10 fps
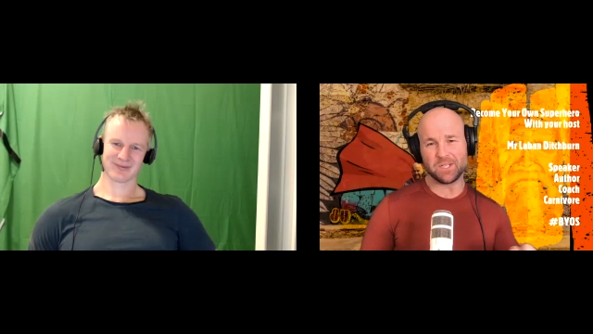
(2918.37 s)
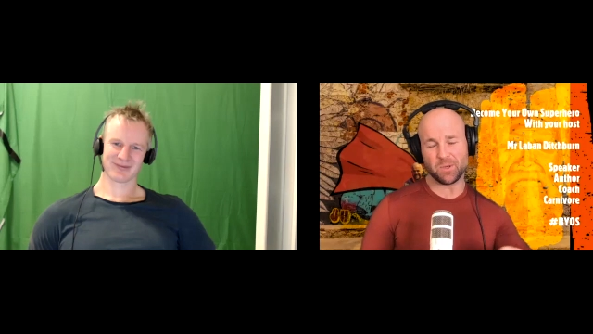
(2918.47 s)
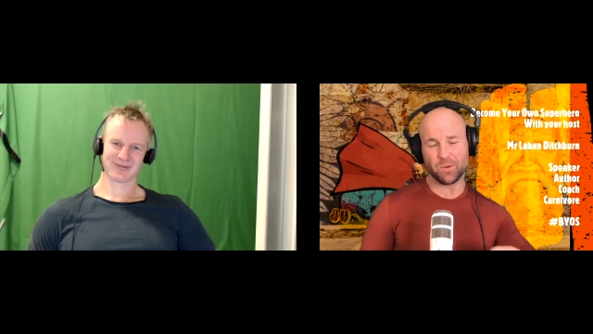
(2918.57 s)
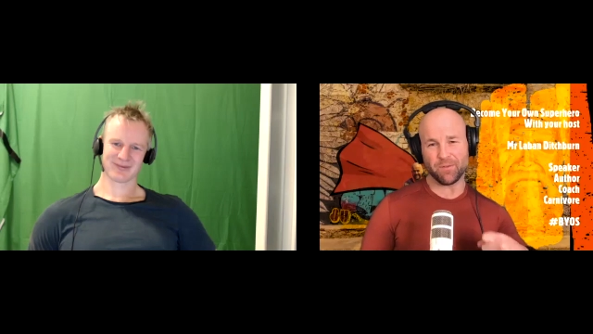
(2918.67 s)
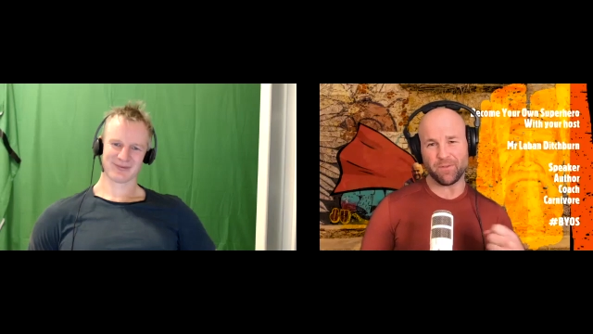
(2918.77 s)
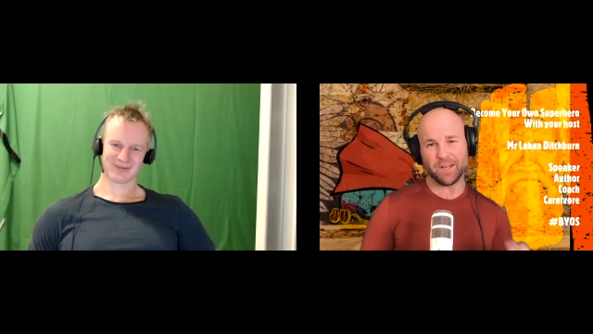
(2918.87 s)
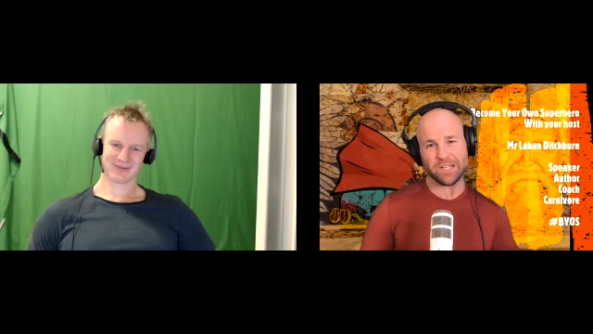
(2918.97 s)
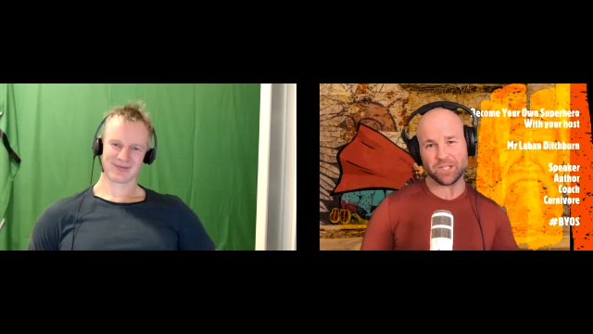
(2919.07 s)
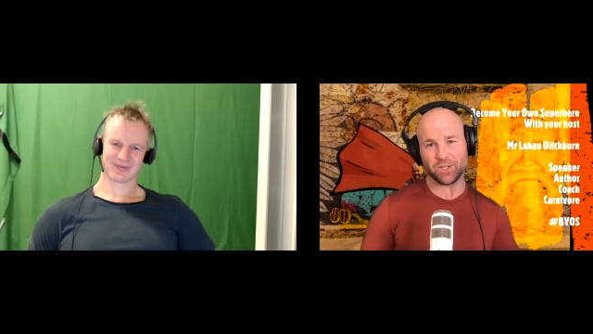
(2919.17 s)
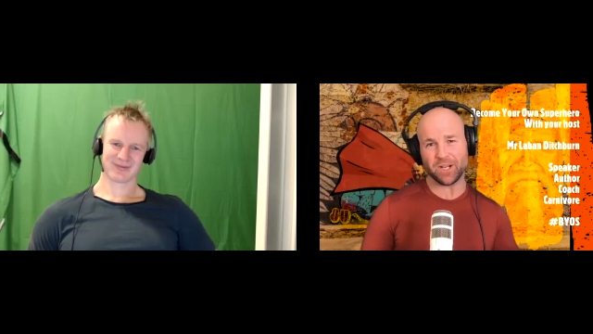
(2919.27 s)
Speaker 1: Do you want to
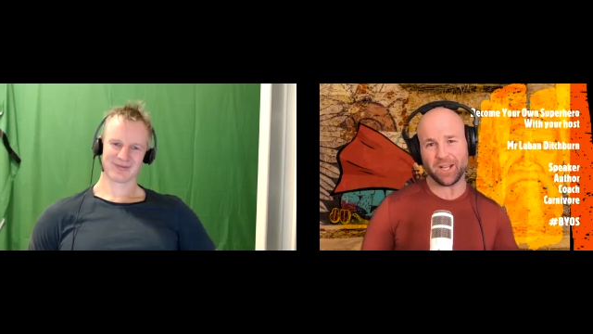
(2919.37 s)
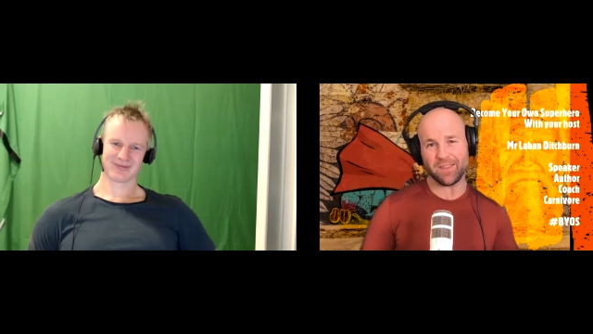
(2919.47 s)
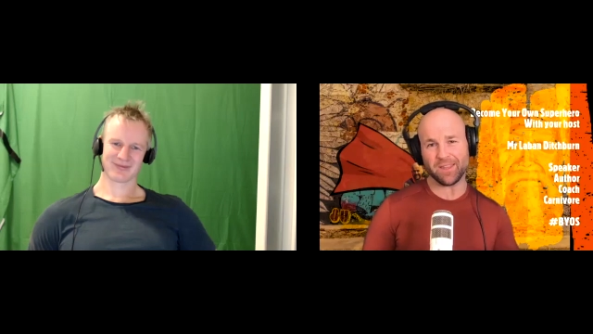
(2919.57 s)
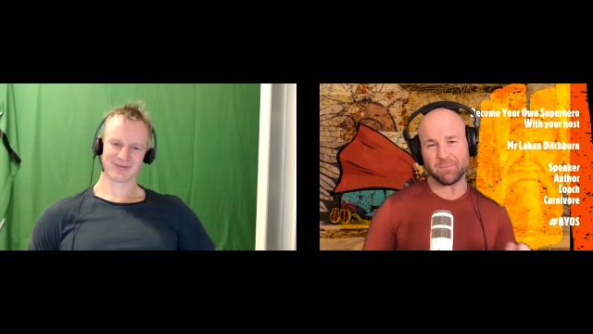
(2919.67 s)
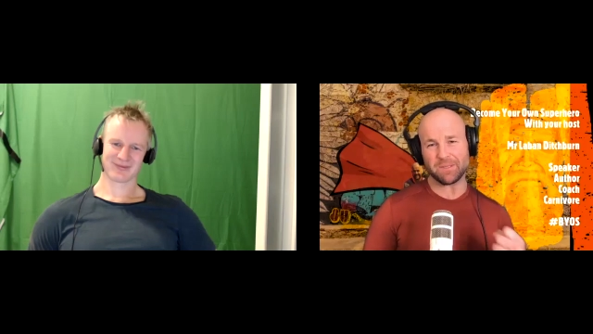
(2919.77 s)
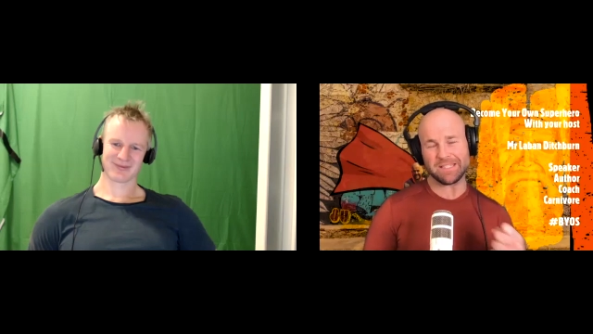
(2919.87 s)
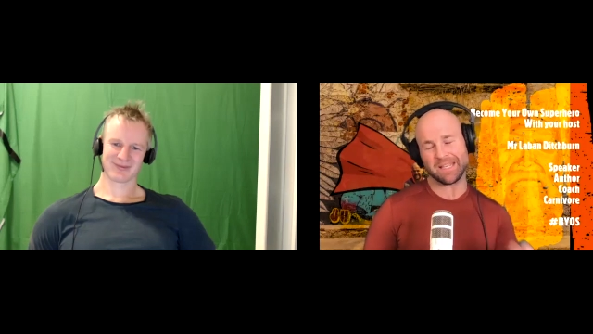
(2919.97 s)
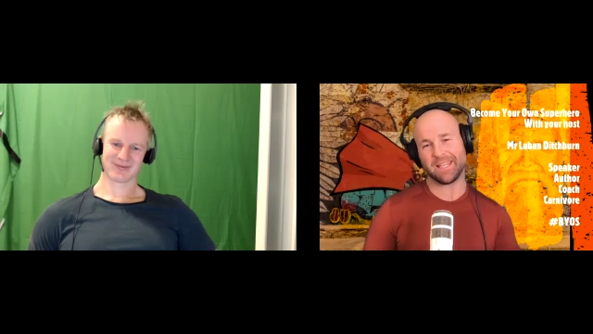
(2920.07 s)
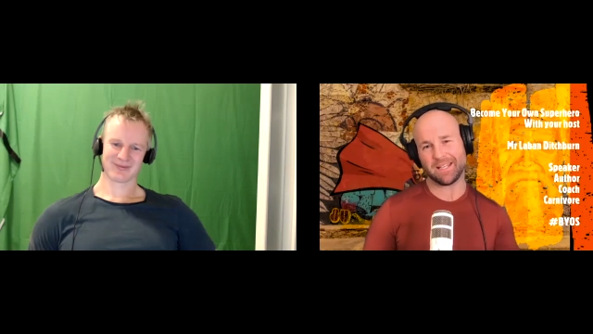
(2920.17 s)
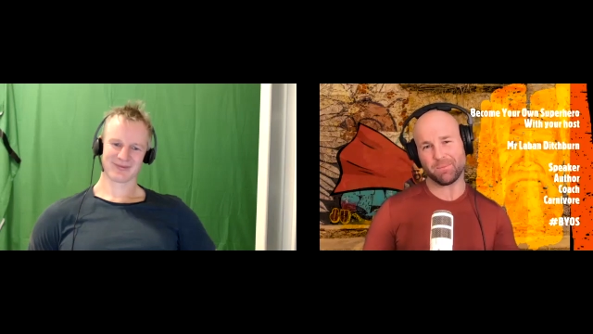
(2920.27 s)
finish on anything in
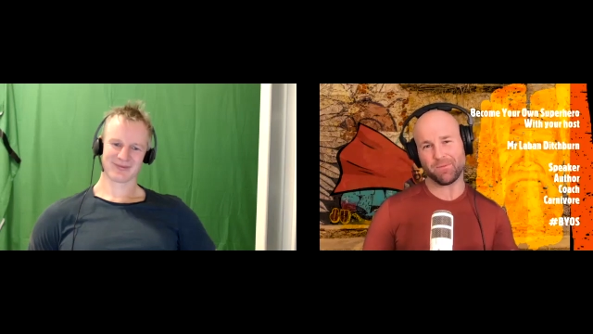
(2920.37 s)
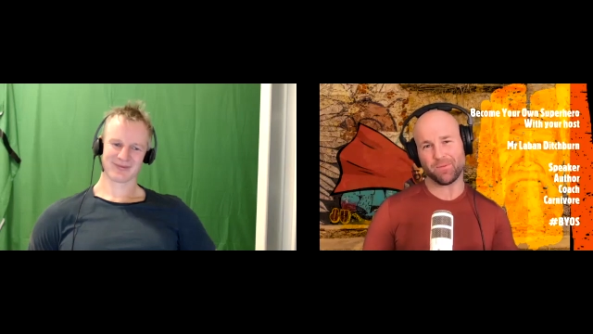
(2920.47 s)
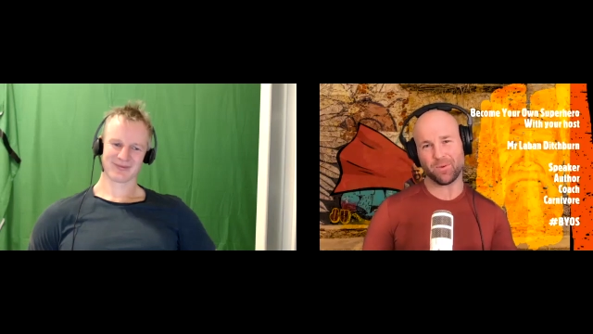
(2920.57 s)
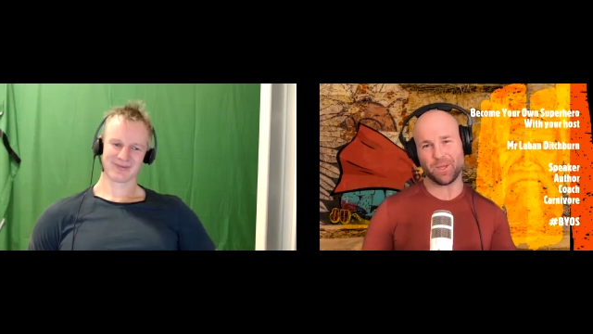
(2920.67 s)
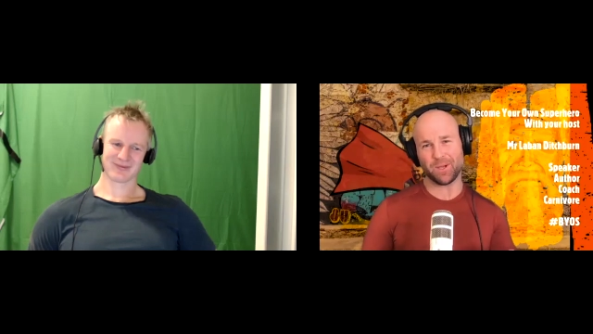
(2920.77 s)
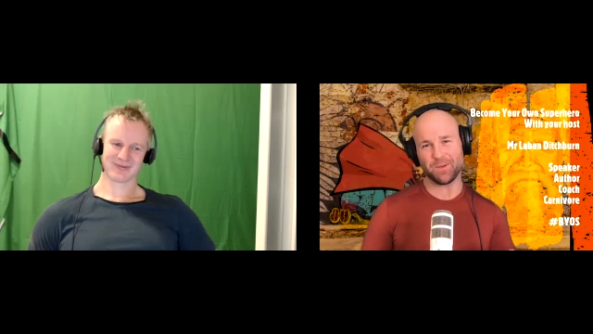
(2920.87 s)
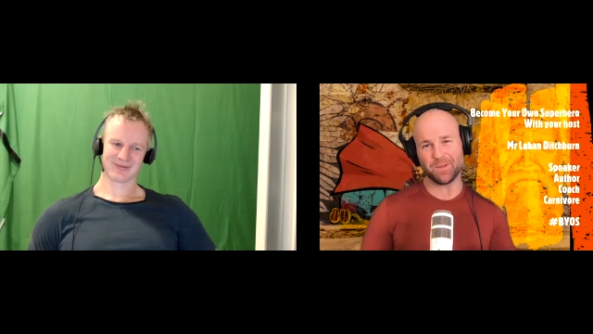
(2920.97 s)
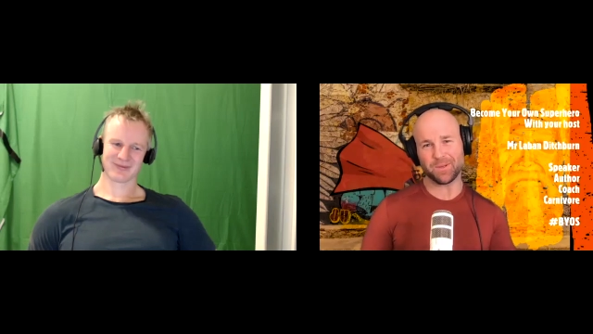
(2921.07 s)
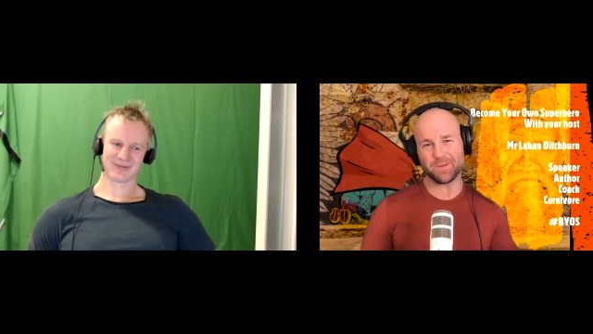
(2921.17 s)
particular before we go?